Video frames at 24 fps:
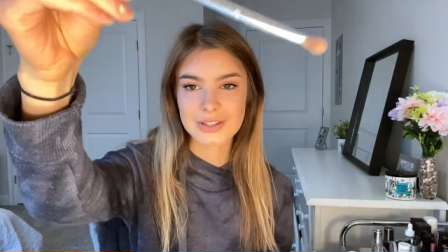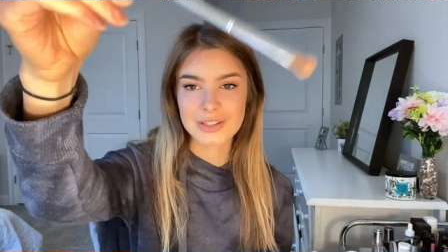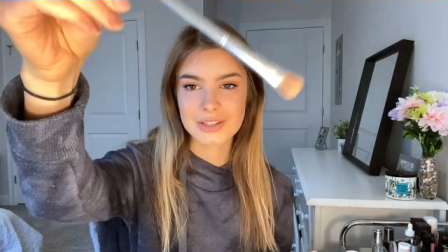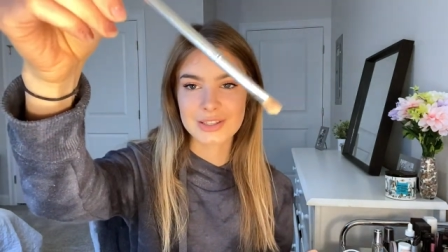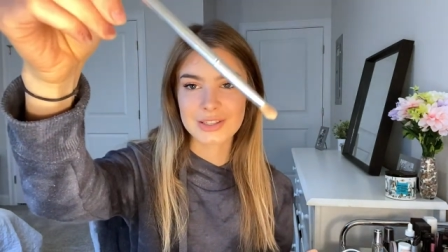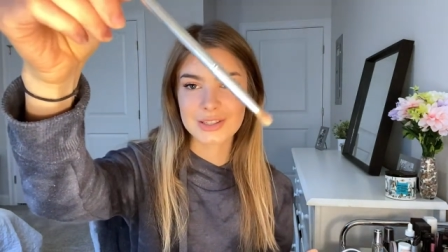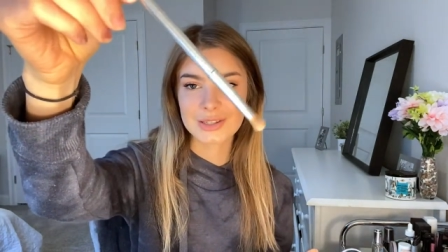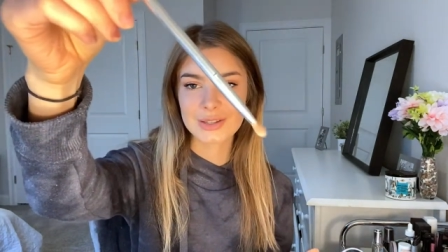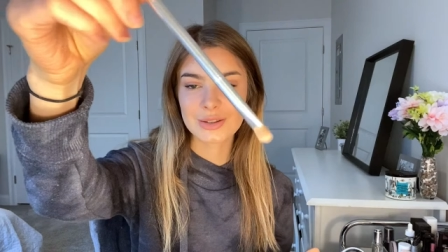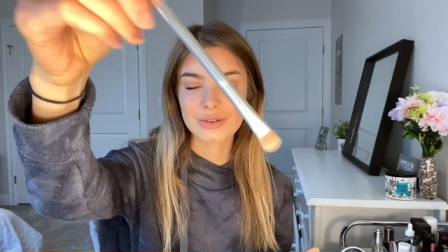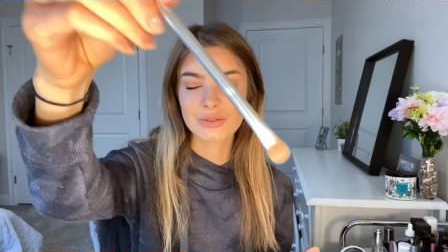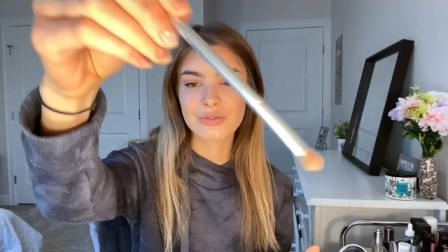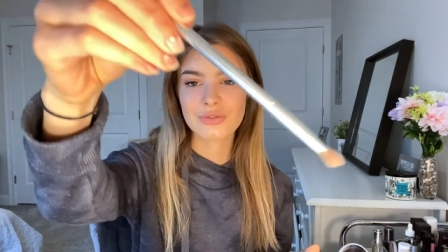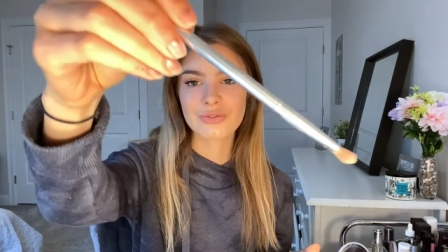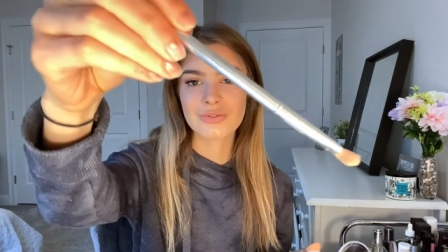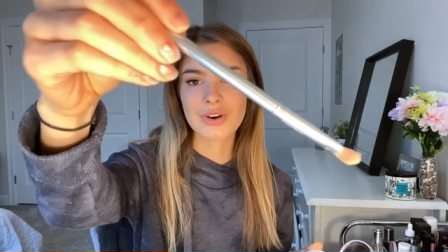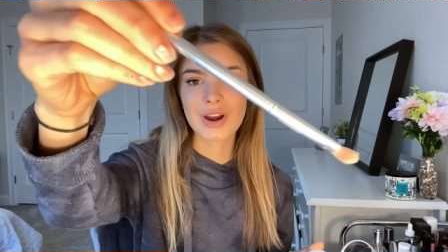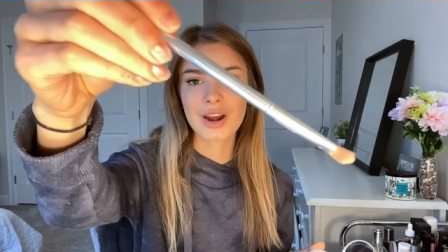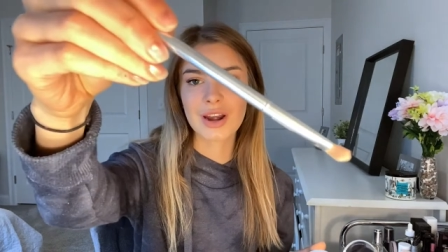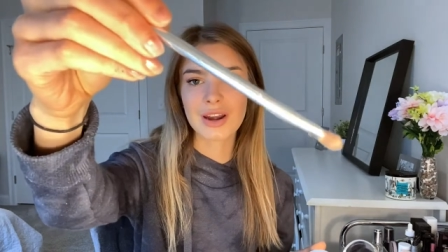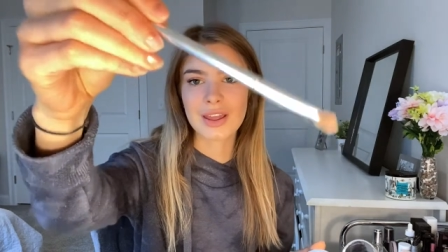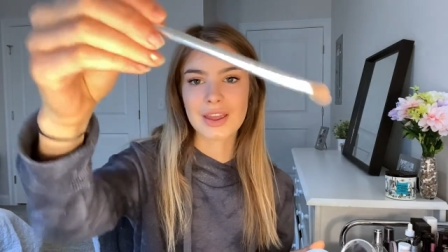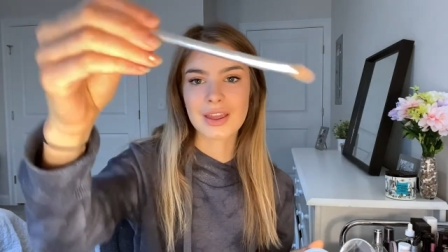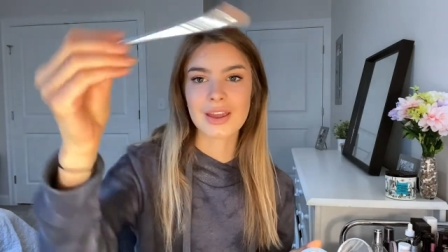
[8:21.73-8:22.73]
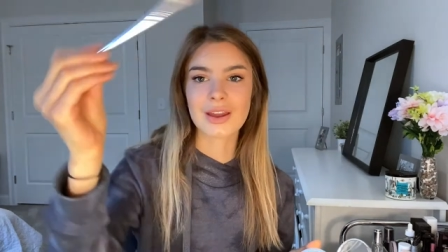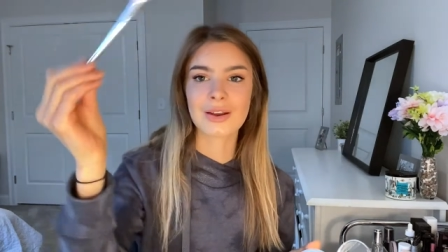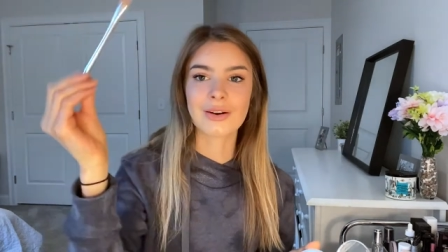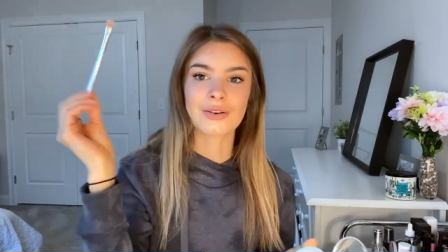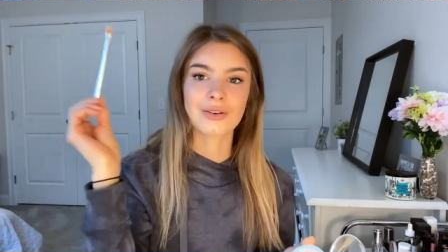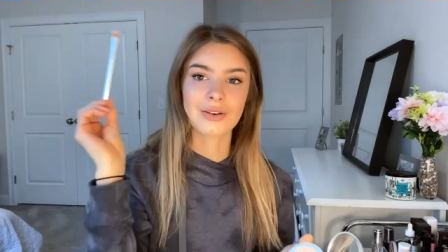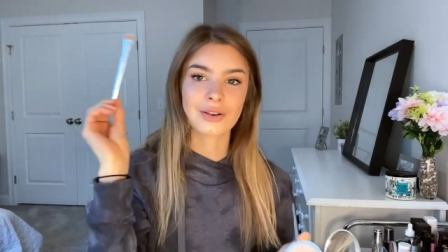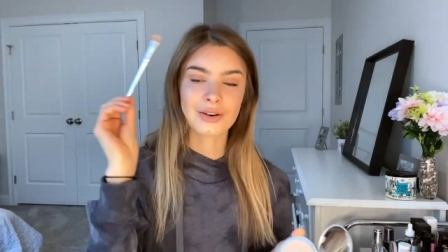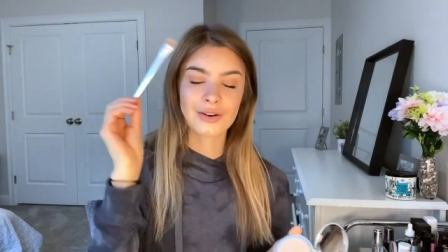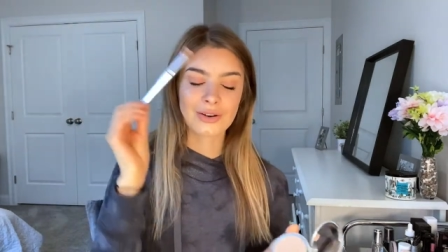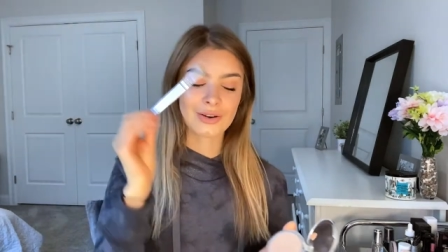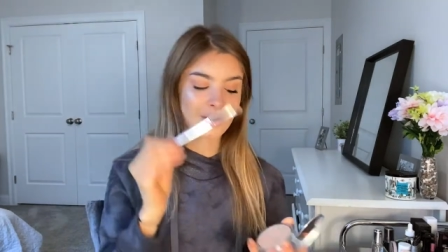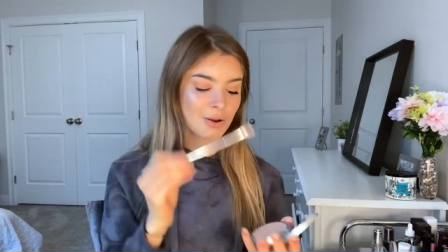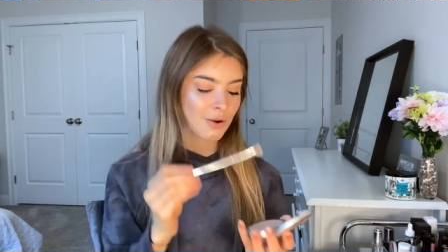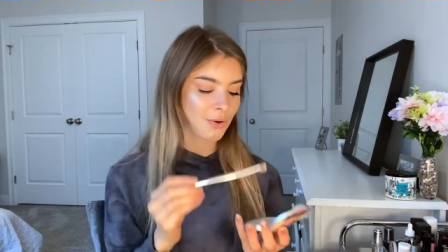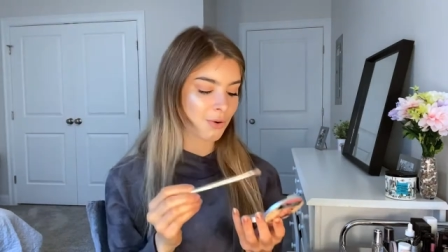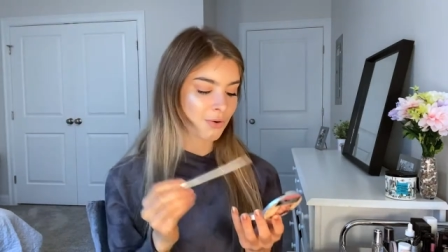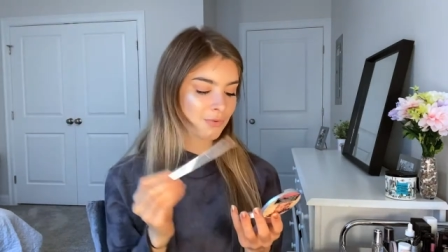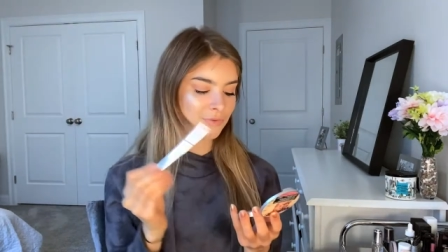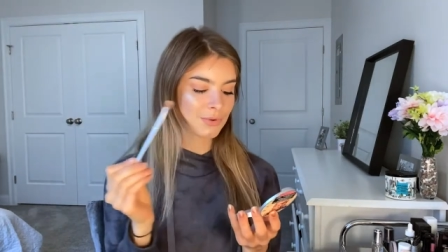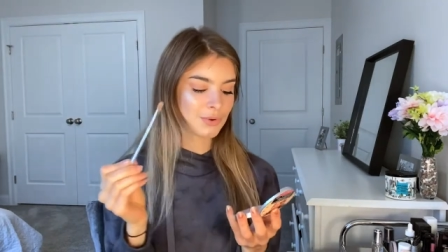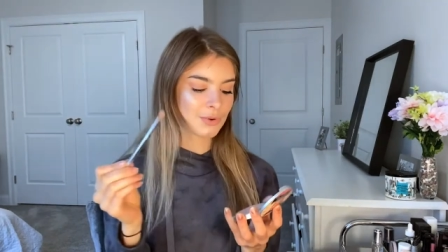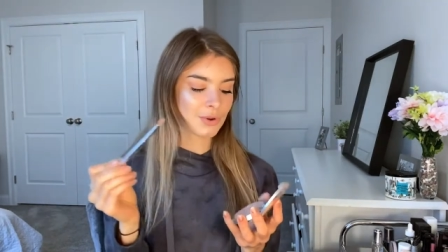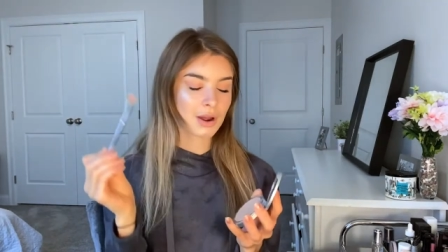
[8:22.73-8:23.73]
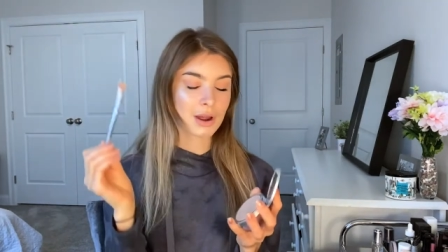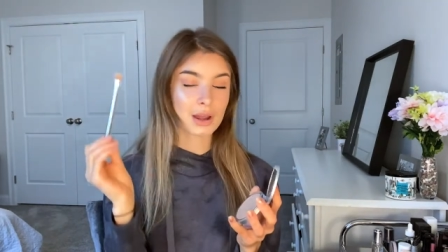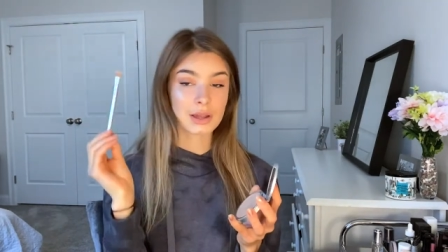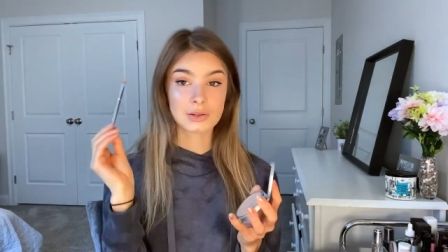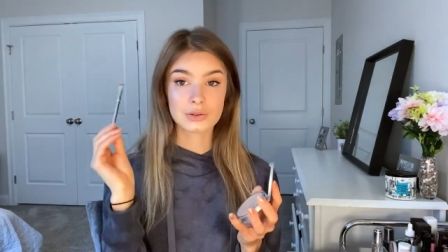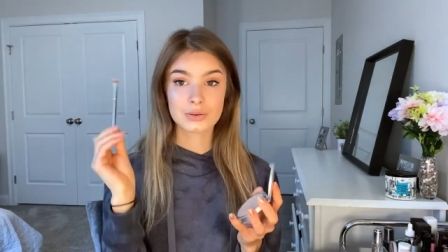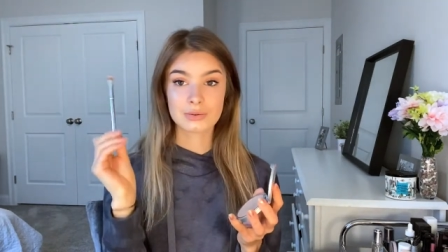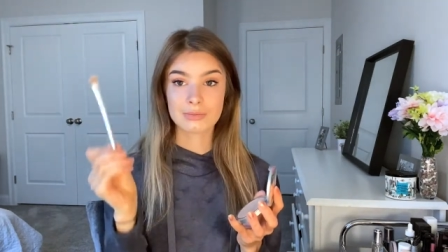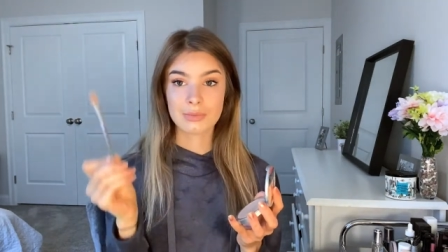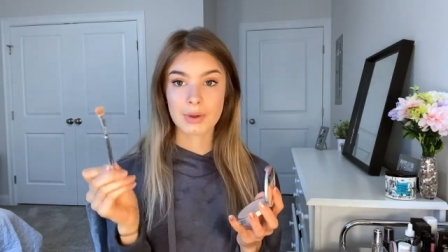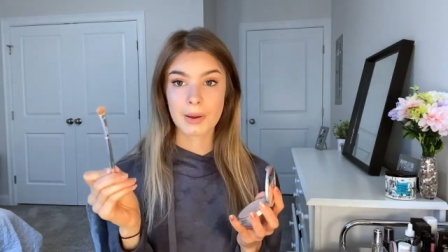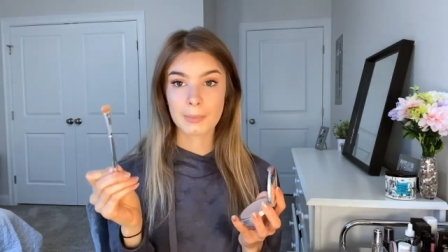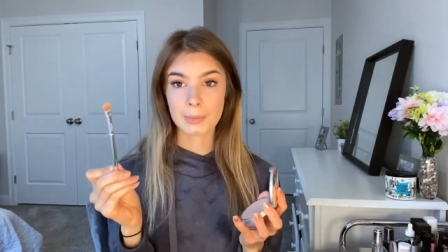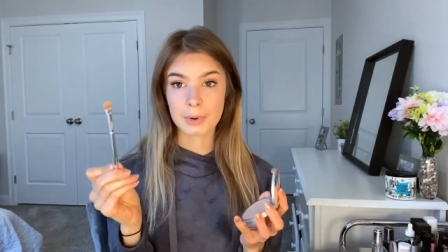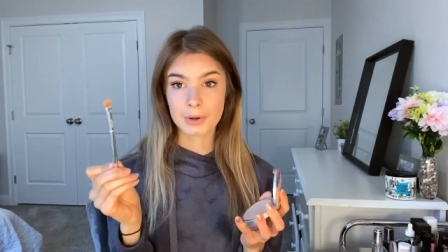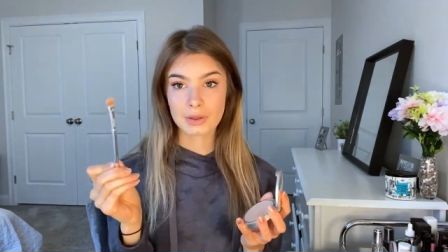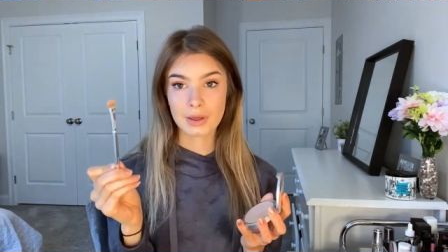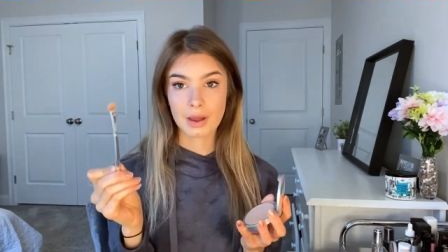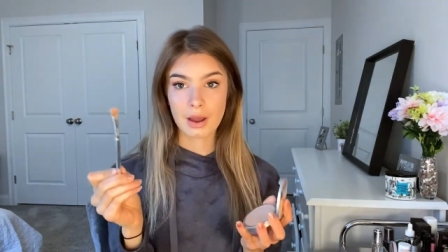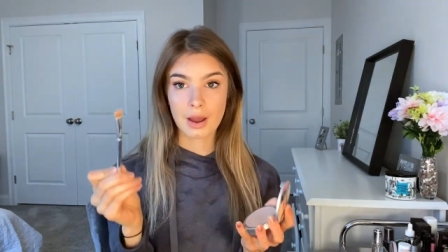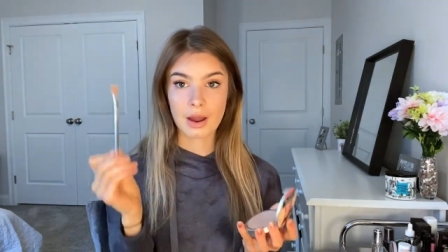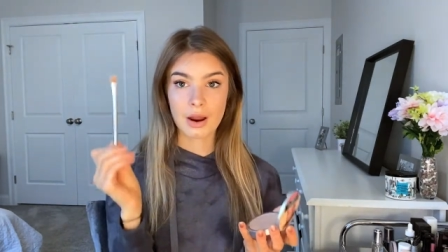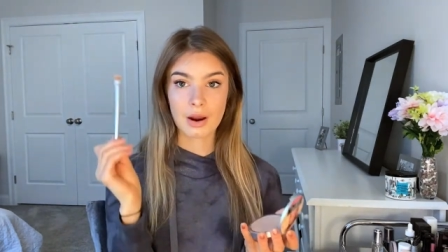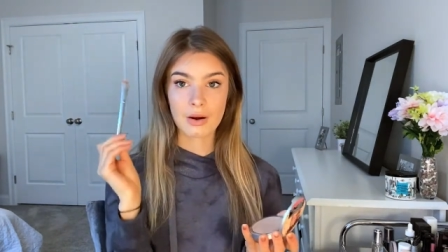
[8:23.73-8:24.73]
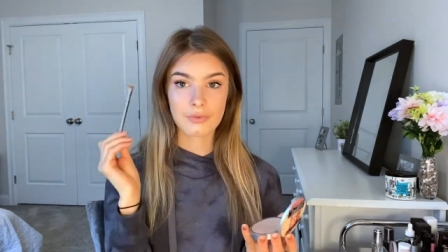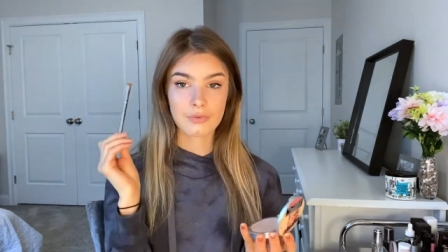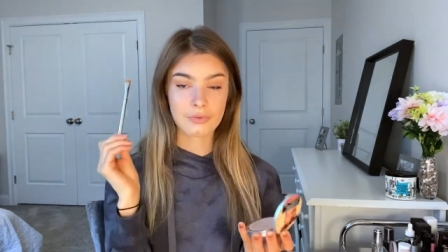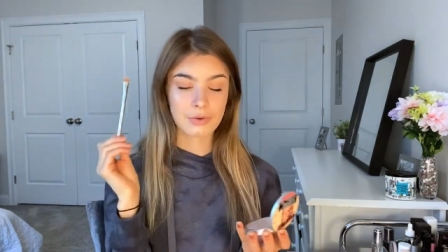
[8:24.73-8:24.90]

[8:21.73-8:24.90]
This is Freddy. I don't know if you guys remember that